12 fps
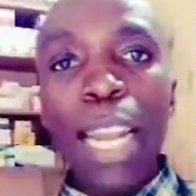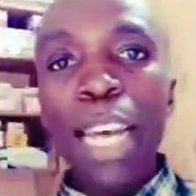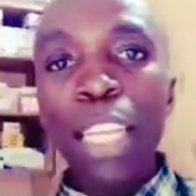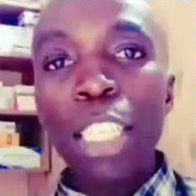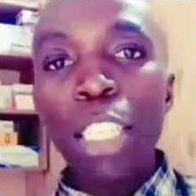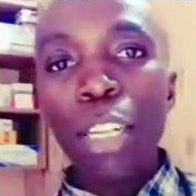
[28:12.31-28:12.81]
in
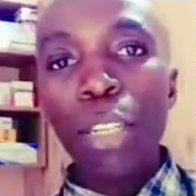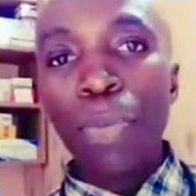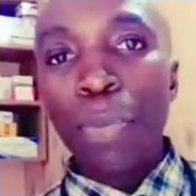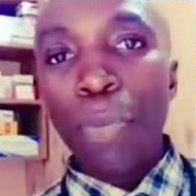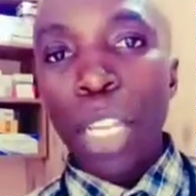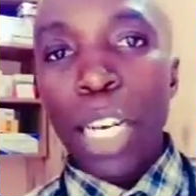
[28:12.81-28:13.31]
a
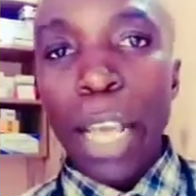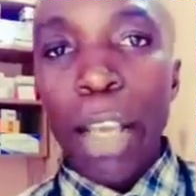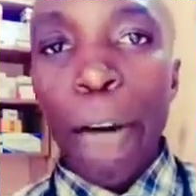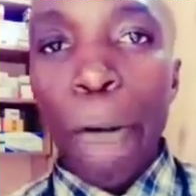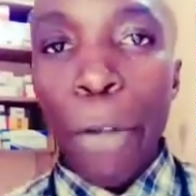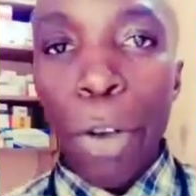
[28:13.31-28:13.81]
nutshell,
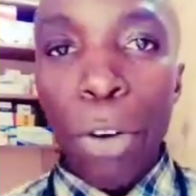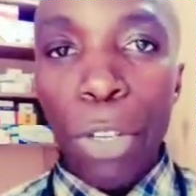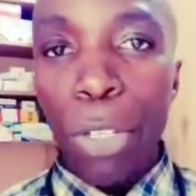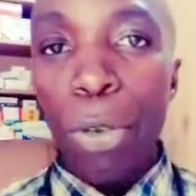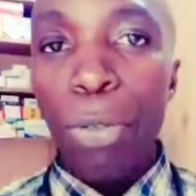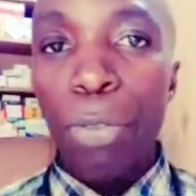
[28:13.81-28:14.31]
the real
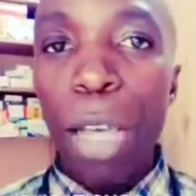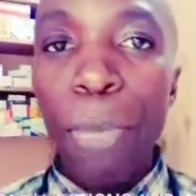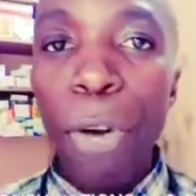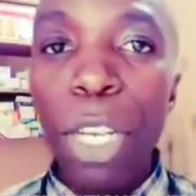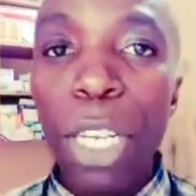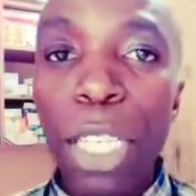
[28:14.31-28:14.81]
cause of
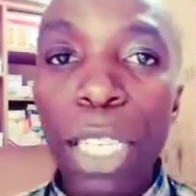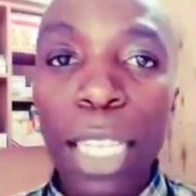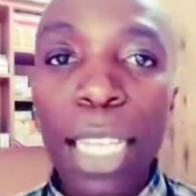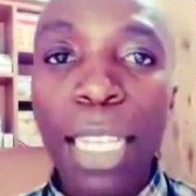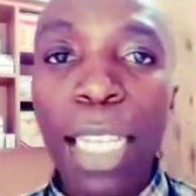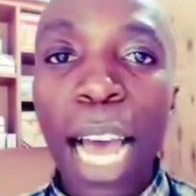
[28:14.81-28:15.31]

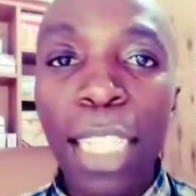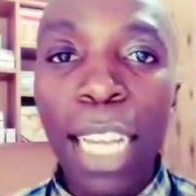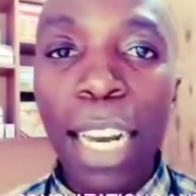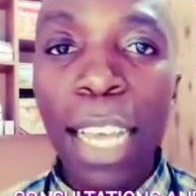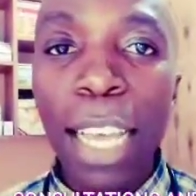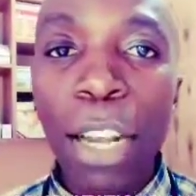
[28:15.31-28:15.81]
fibroids is
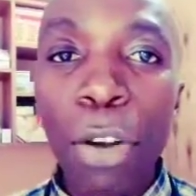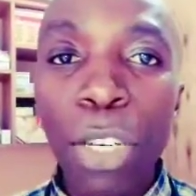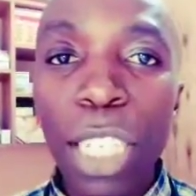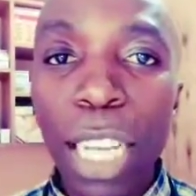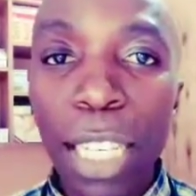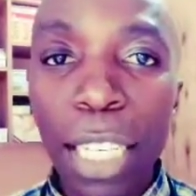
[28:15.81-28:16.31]
actually
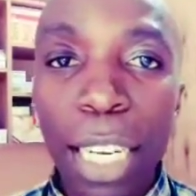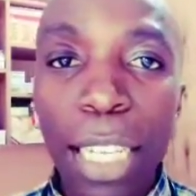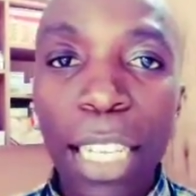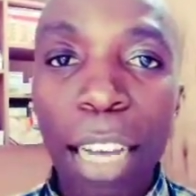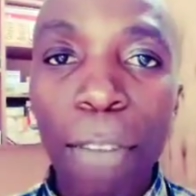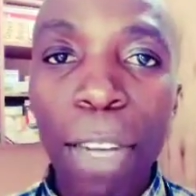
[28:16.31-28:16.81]
not
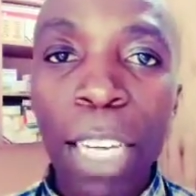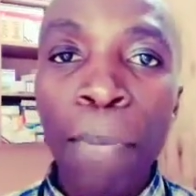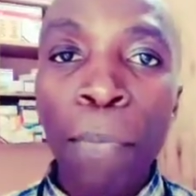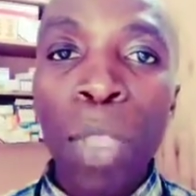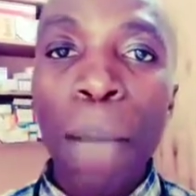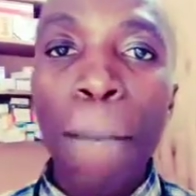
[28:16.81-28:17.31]
yet
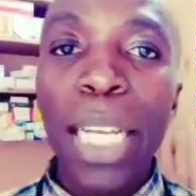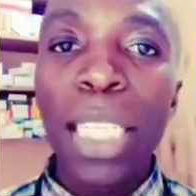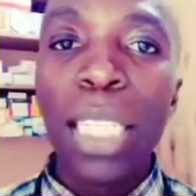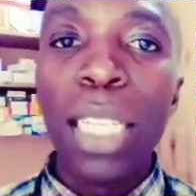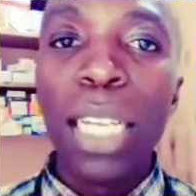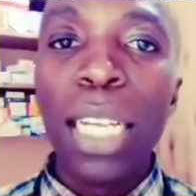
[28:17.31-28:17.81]
discovered,
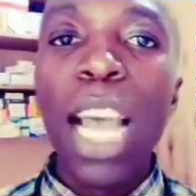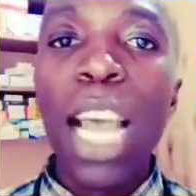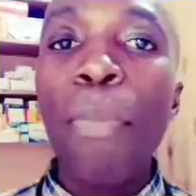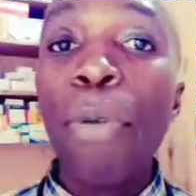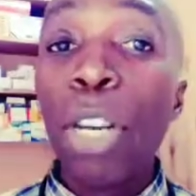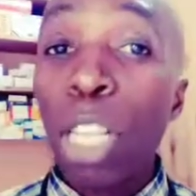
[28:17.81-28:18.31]
but
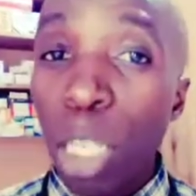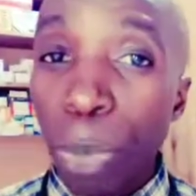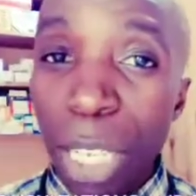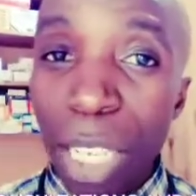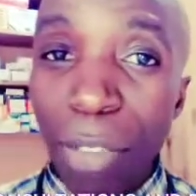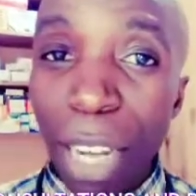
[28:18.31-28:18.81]
there are
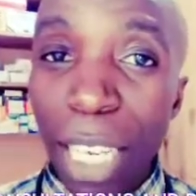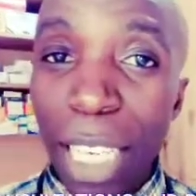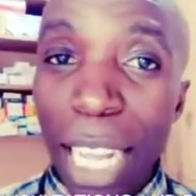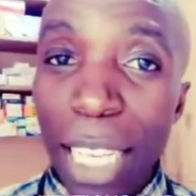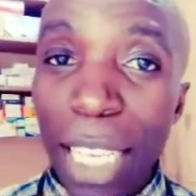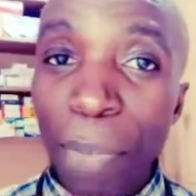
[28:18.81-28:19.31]
predisposing
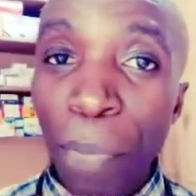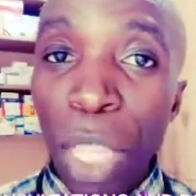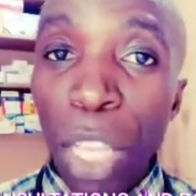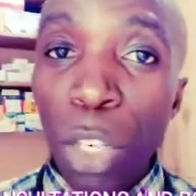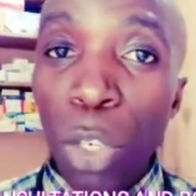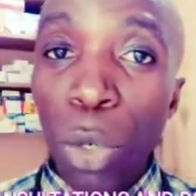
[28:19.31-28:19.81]
factors
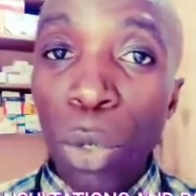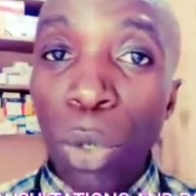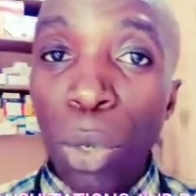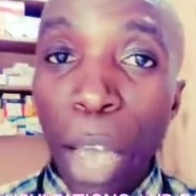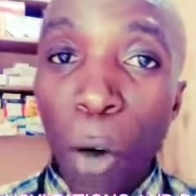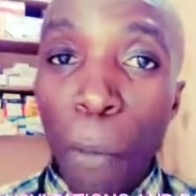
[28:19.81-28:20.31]

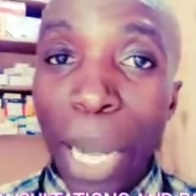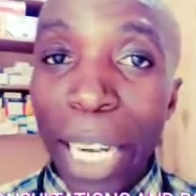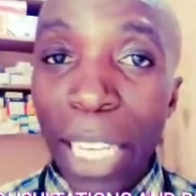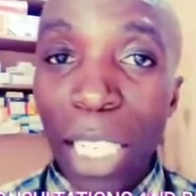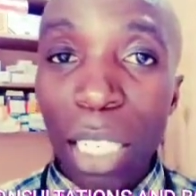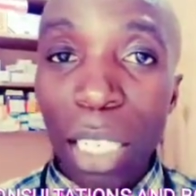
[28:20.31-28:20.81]
to a
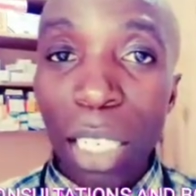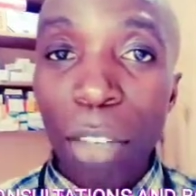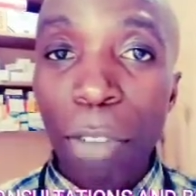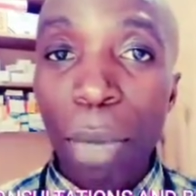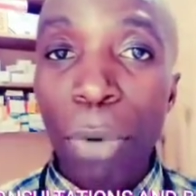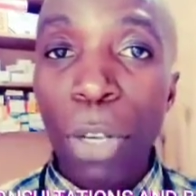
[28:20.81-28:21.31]
woman
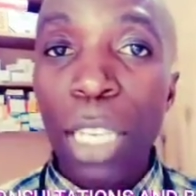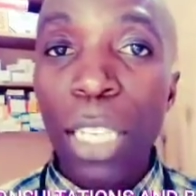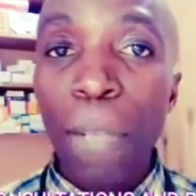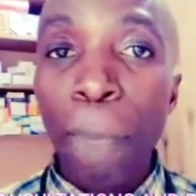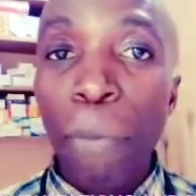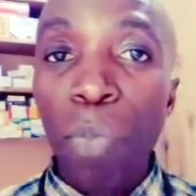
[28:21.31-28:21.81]
getting
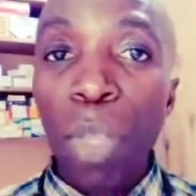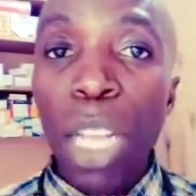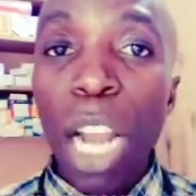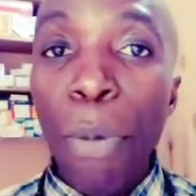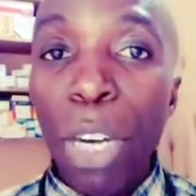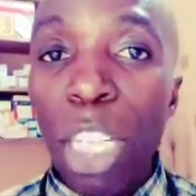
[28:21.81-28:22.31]
fibroids.
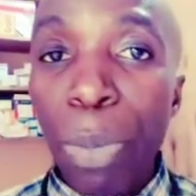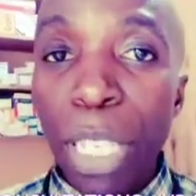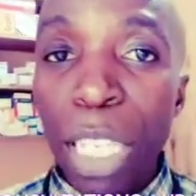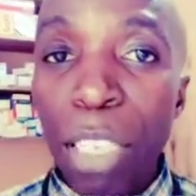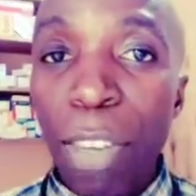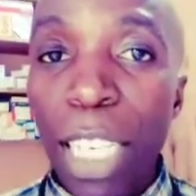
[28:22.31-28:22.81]
The
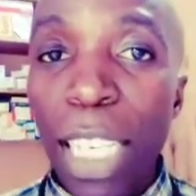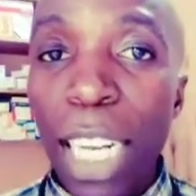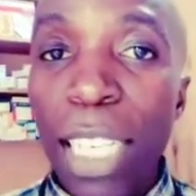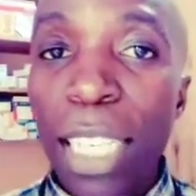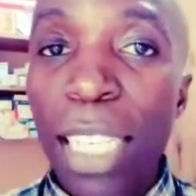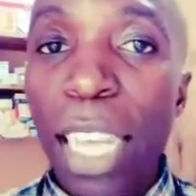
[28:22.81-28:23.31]
predisposing
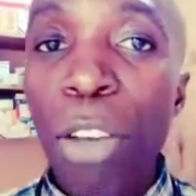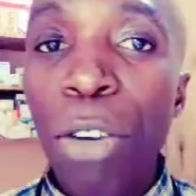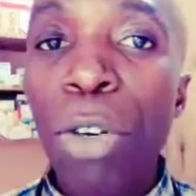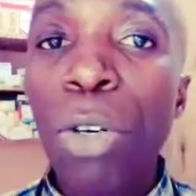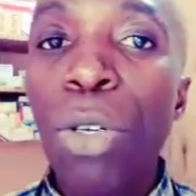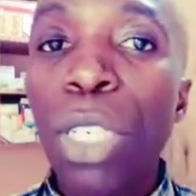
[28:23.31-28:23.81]
factors
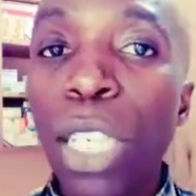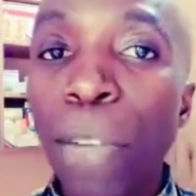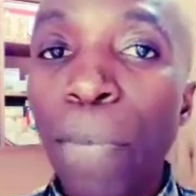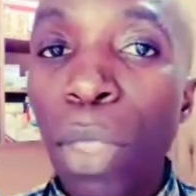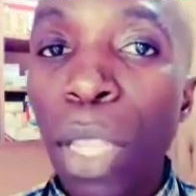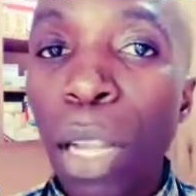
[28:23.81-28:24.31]

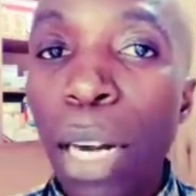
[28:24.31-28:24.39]
include